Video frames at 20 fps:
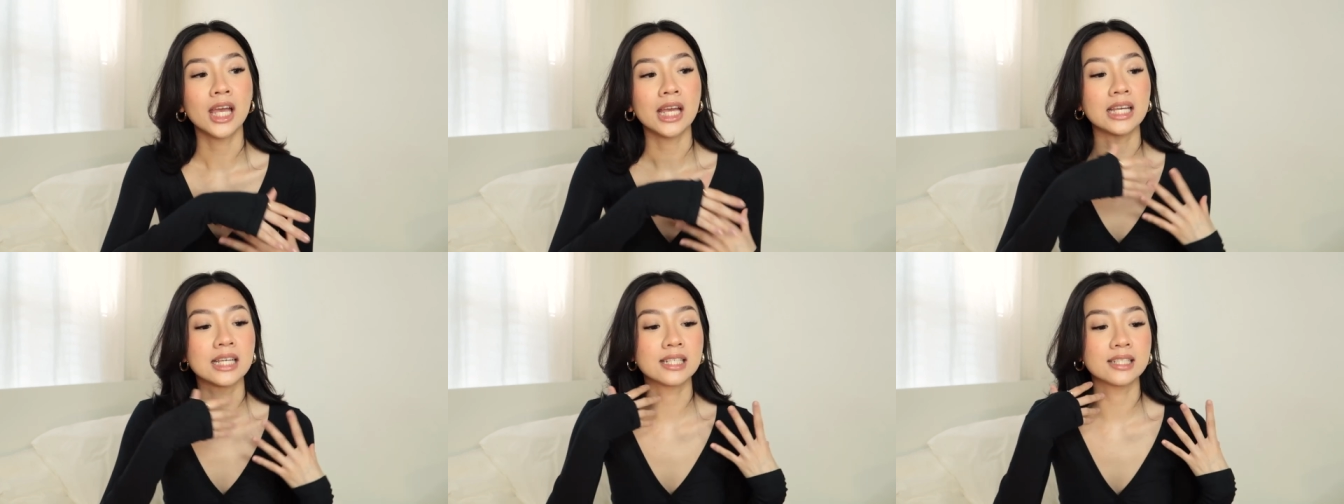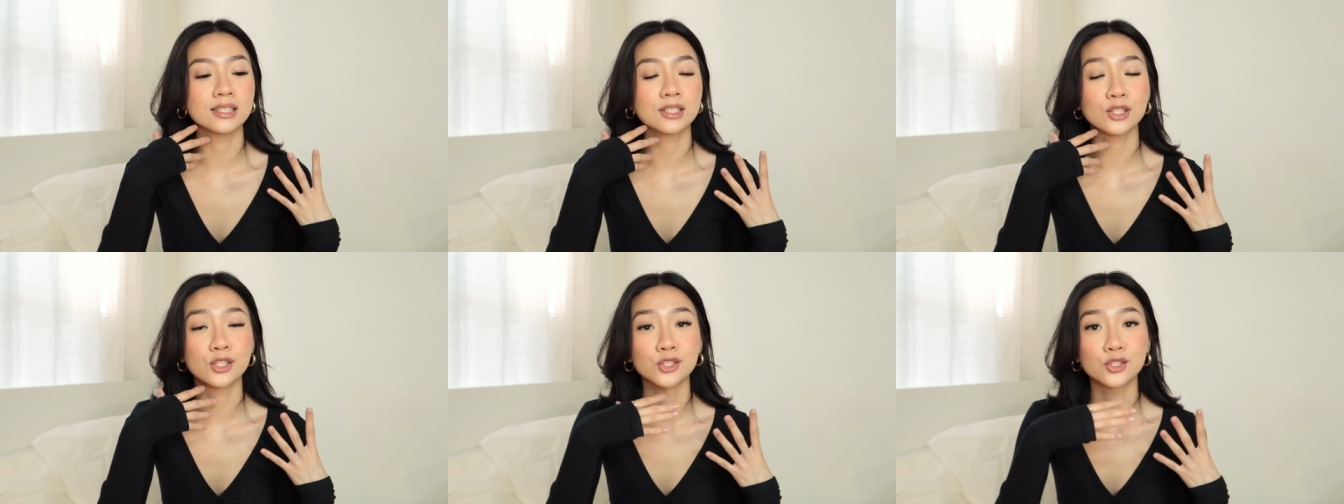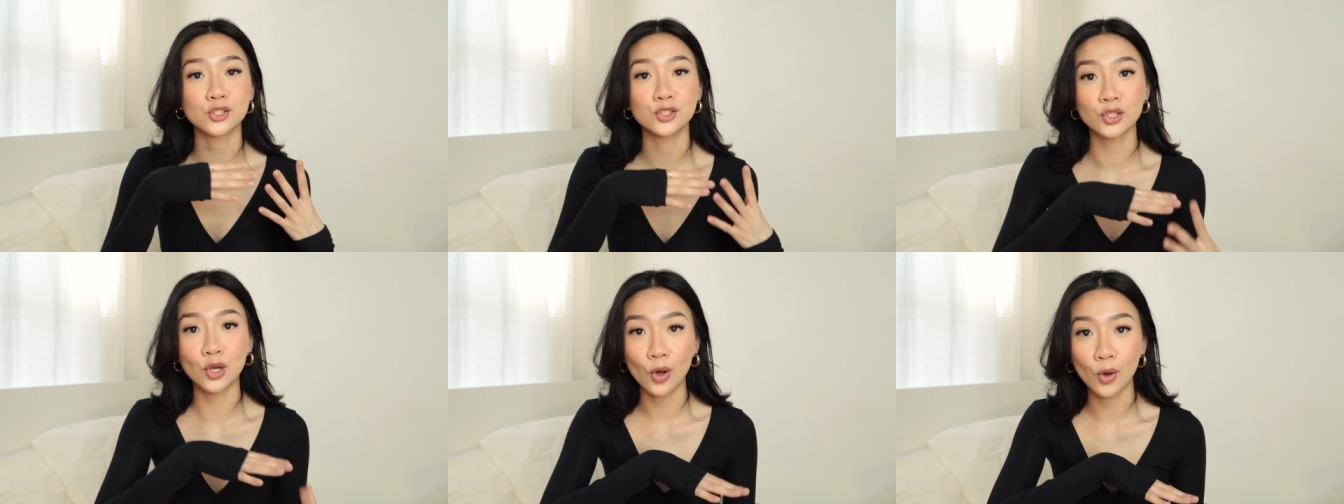is
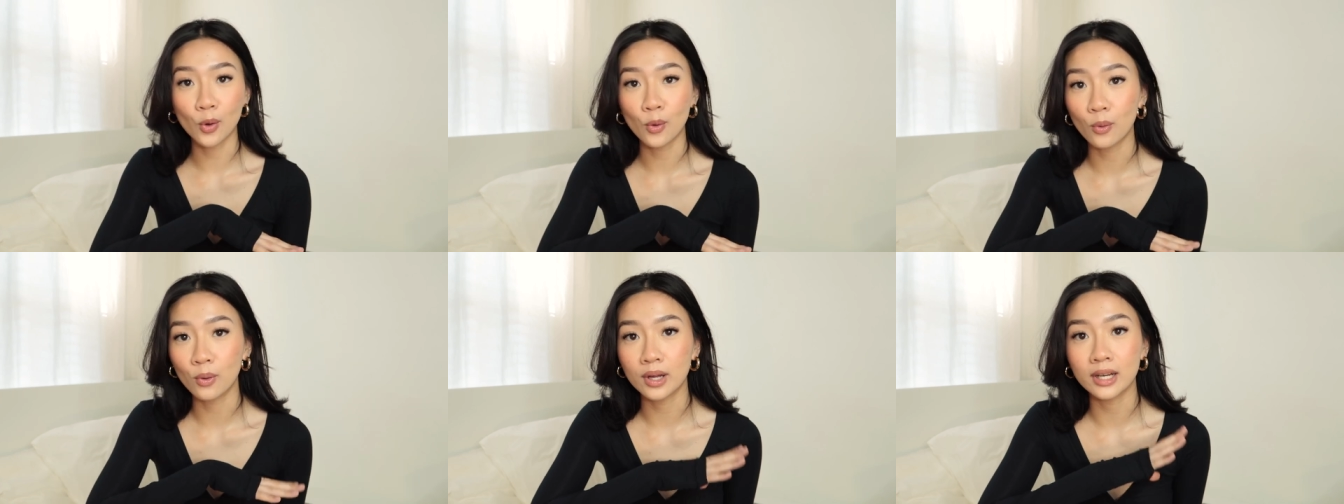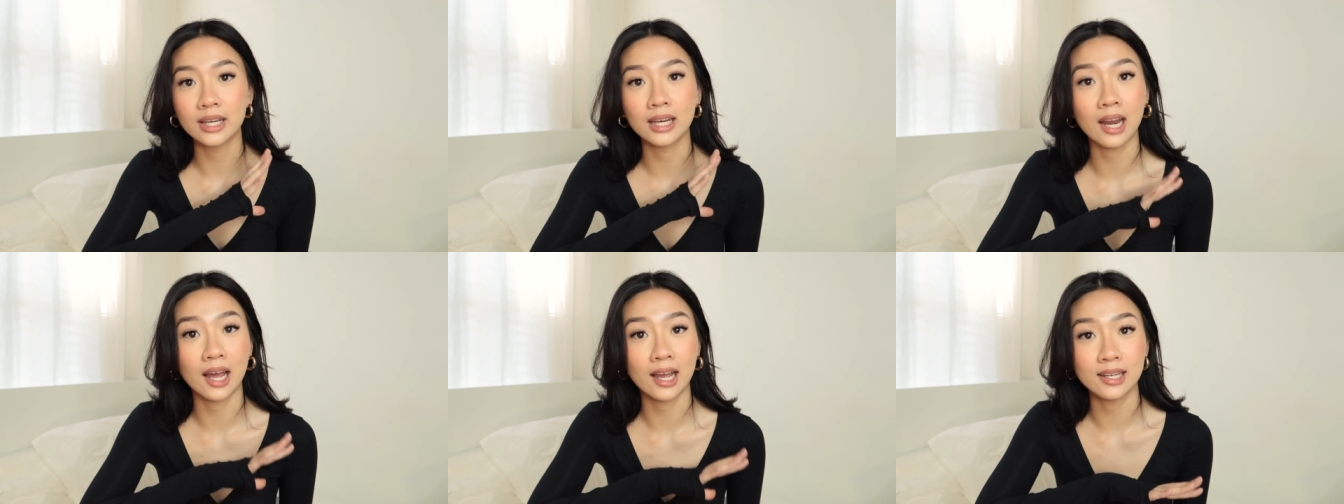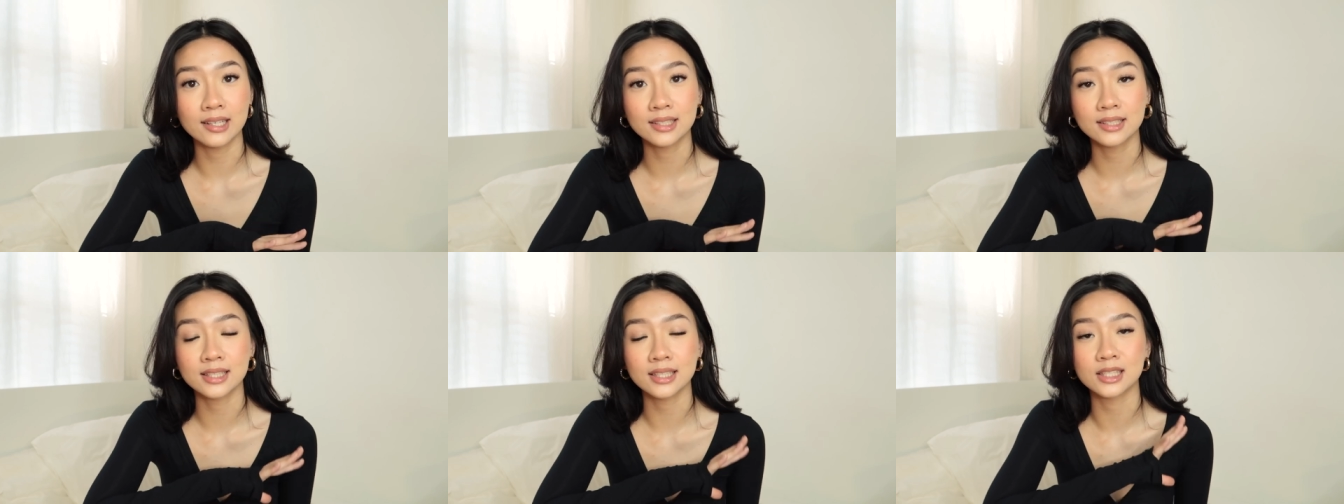so
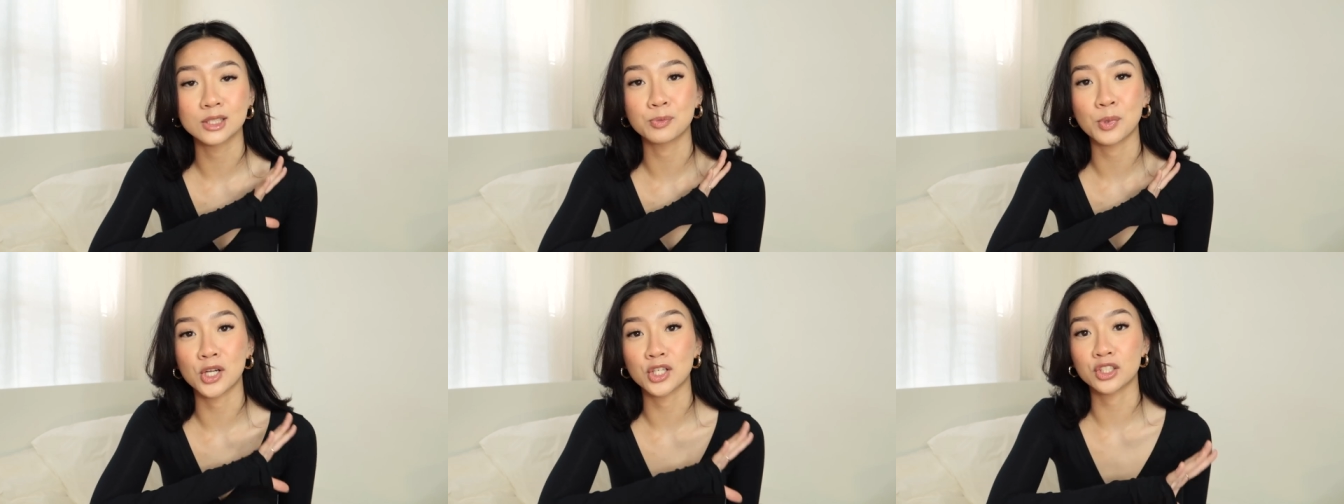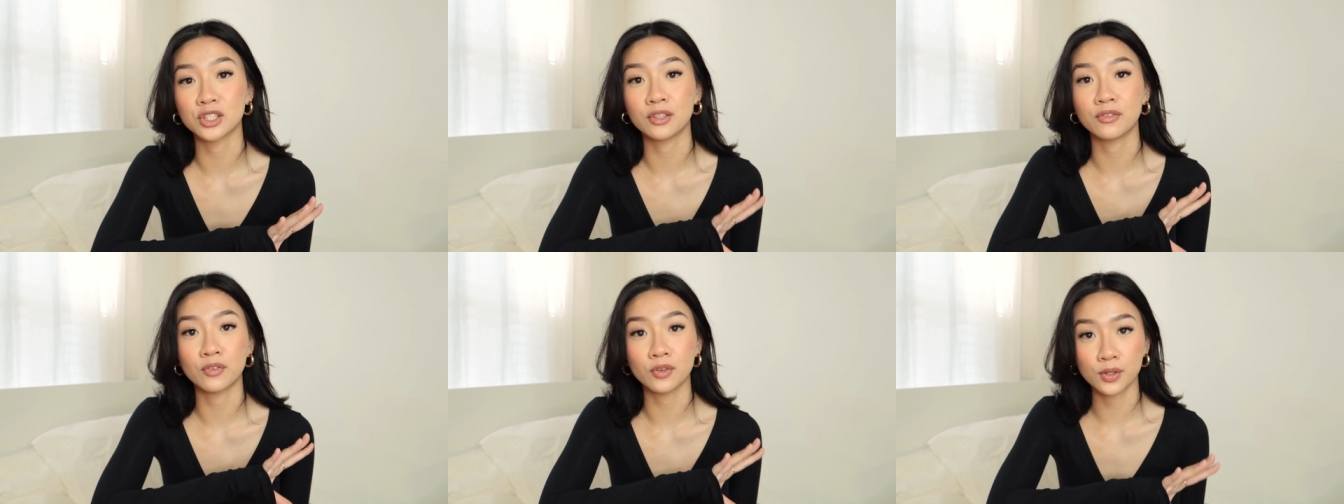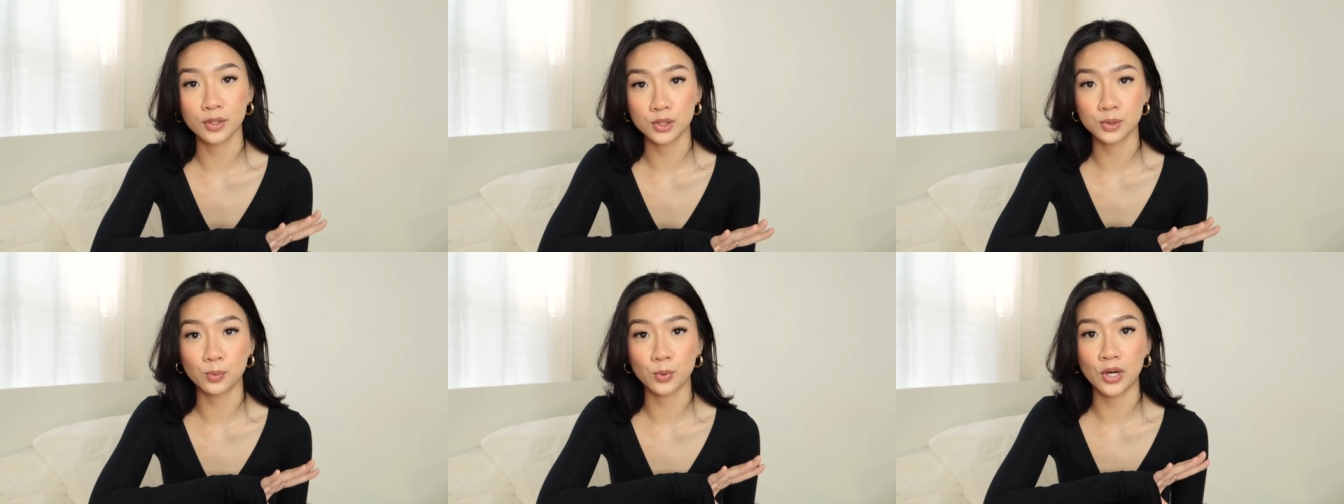nice, especially for
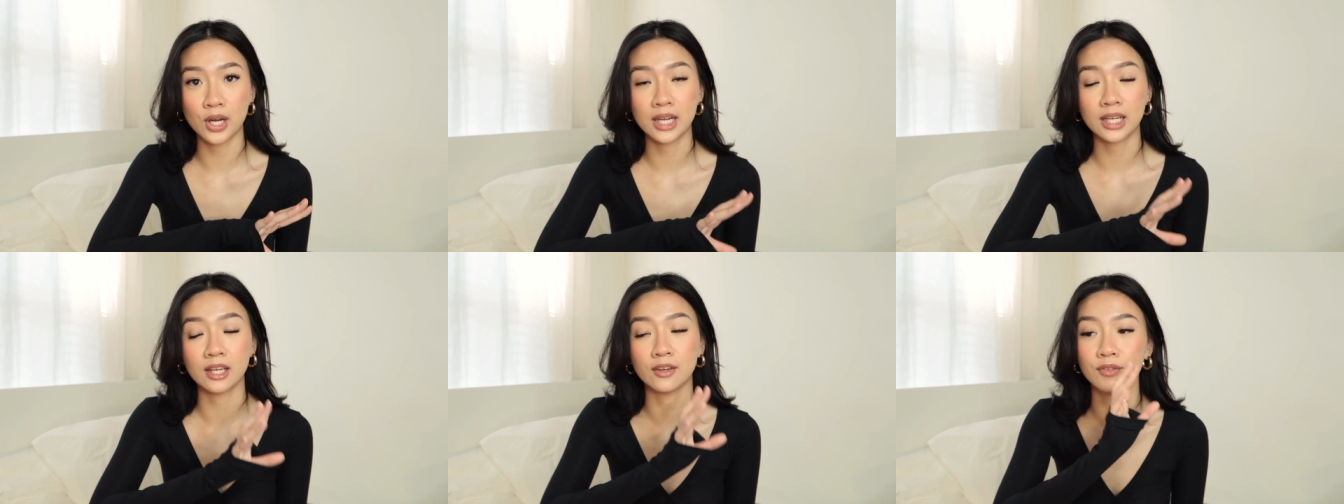the spring.